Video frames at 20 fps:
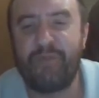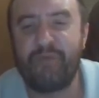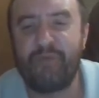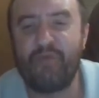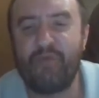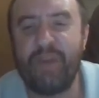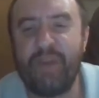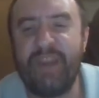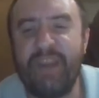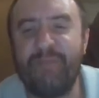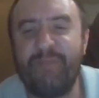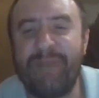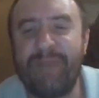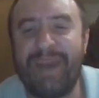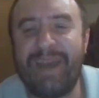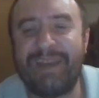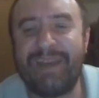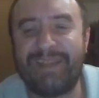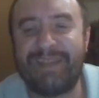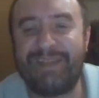
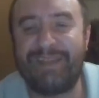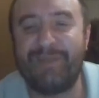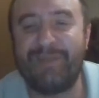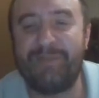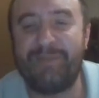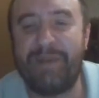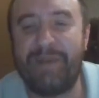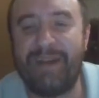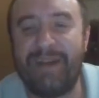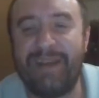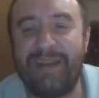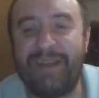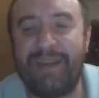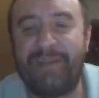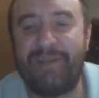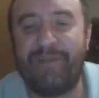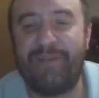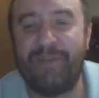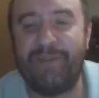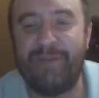Ringmaster Mike,
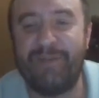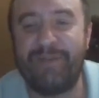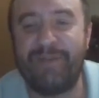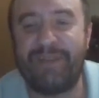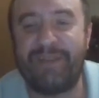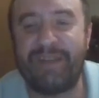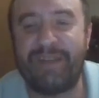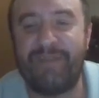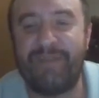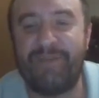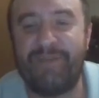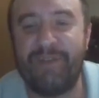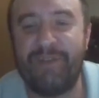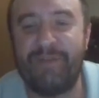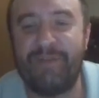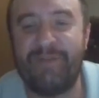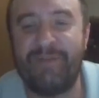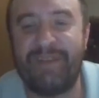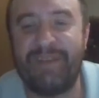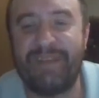folks, I've
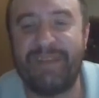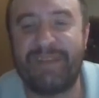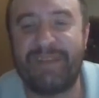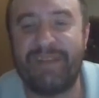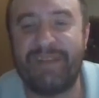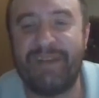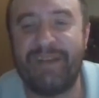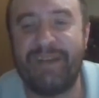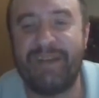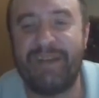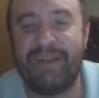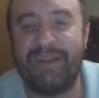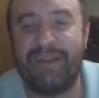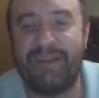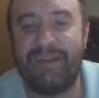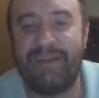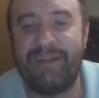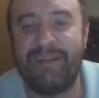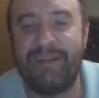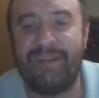known this guy a
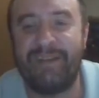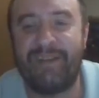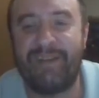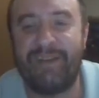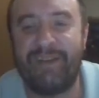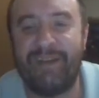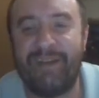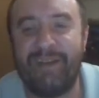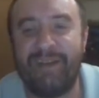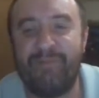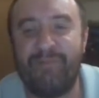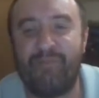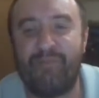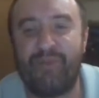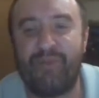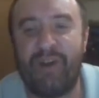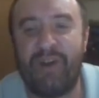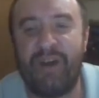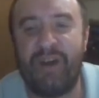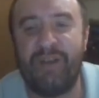long time.
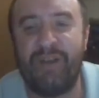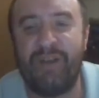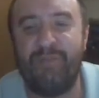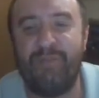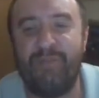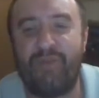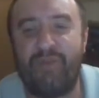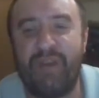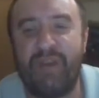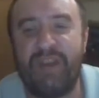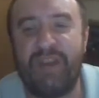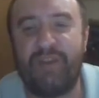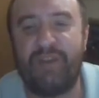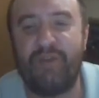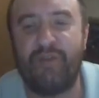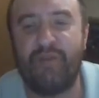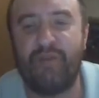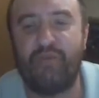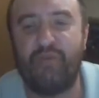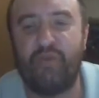Braun
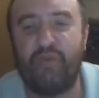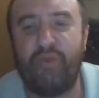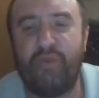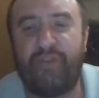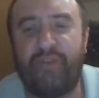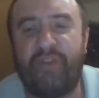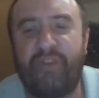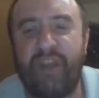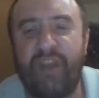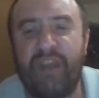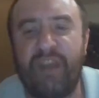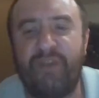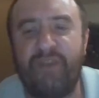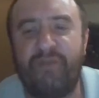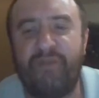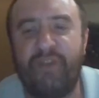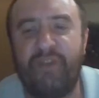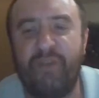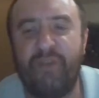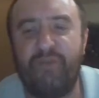Breaker will
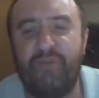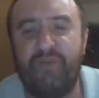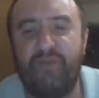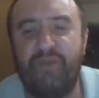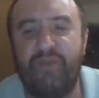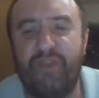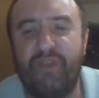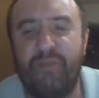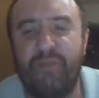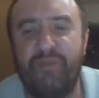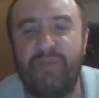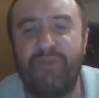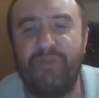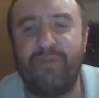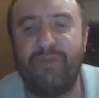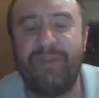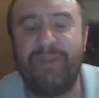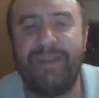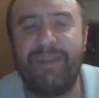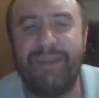save
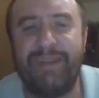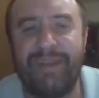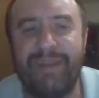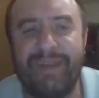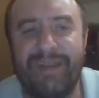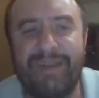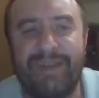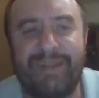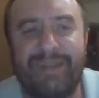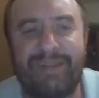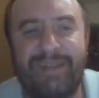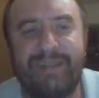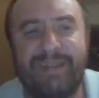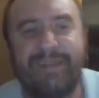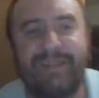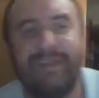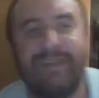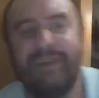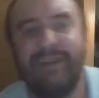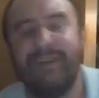WWE.
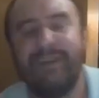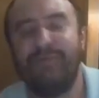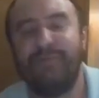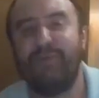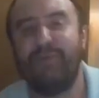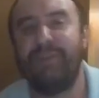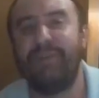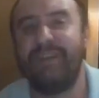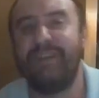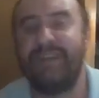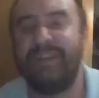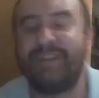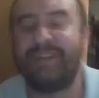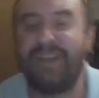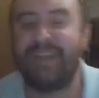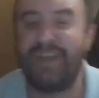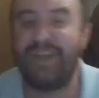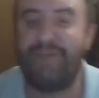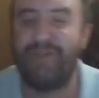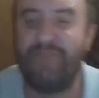Yes. Will he
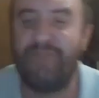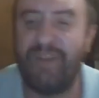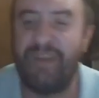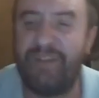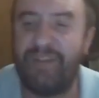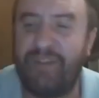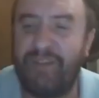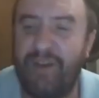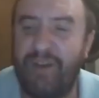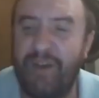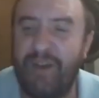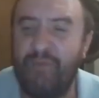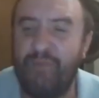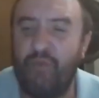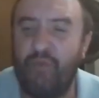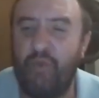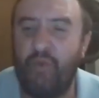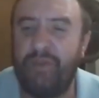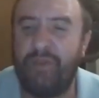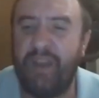save it? Time
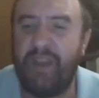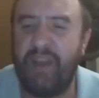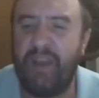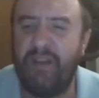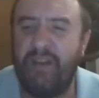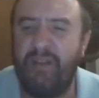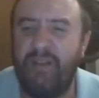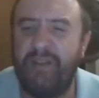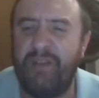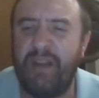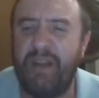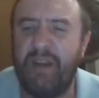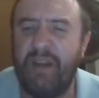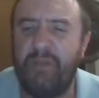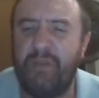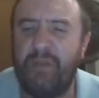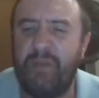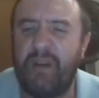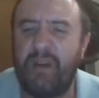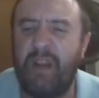will tell
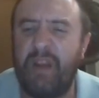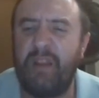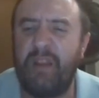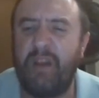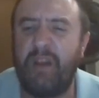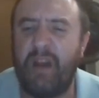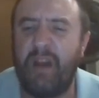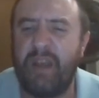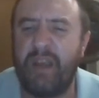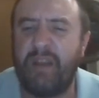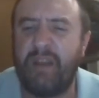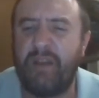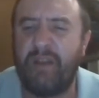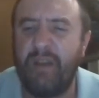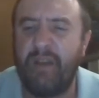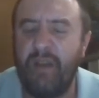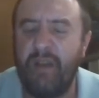there, but I like